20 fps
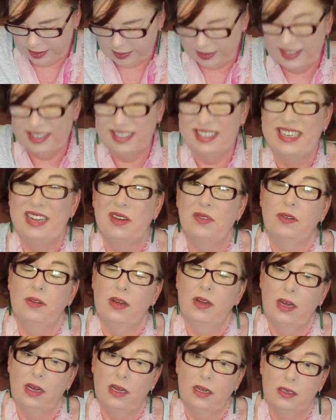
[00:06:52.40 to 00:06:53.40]
this is knit
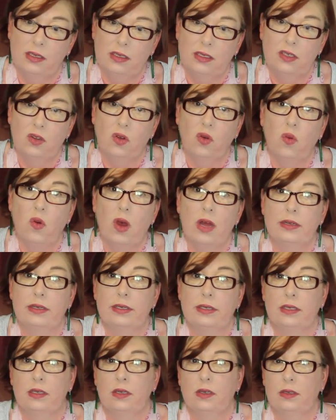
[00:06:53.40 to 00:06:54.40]
sock 1,
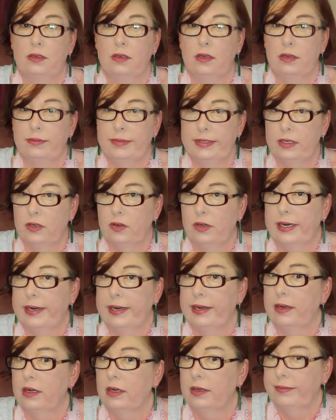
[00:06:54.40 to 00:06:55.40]
so I'm sorry,
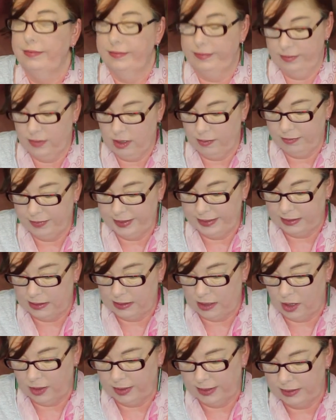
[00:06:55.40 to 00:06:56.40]
I'm a bit
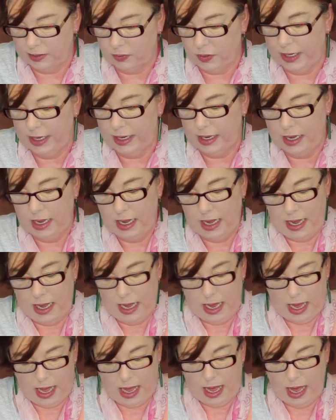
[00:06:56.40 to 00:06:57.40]
slow this week,
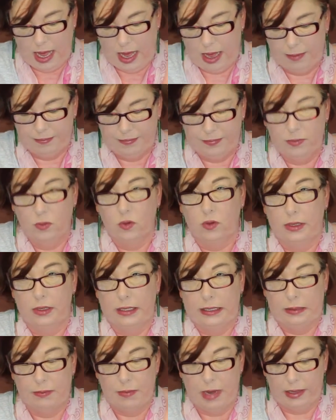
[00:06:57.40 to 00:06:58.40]
well
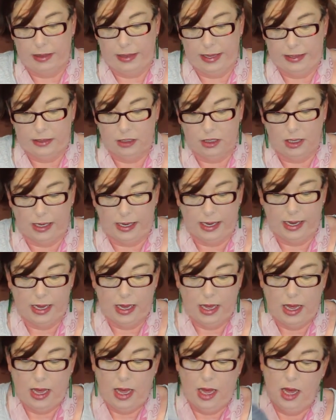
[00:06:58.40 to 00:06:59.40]
this month actually.
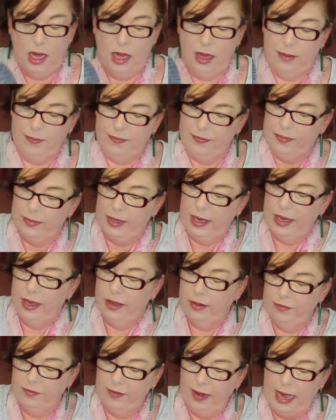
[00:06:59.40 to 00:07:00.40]
Heel
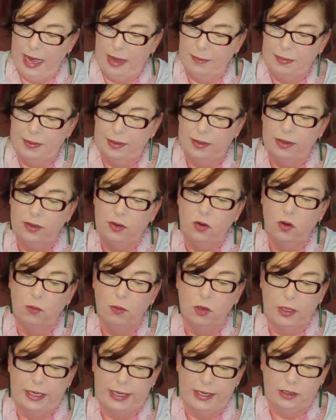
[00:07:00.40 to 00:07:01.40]
flap, normal
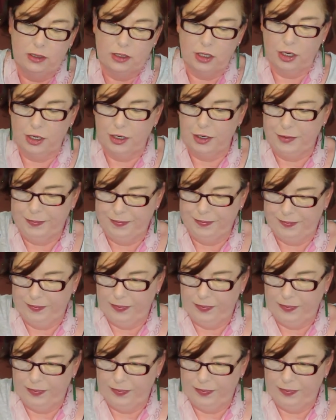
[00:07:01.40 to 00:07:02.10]
heel turn,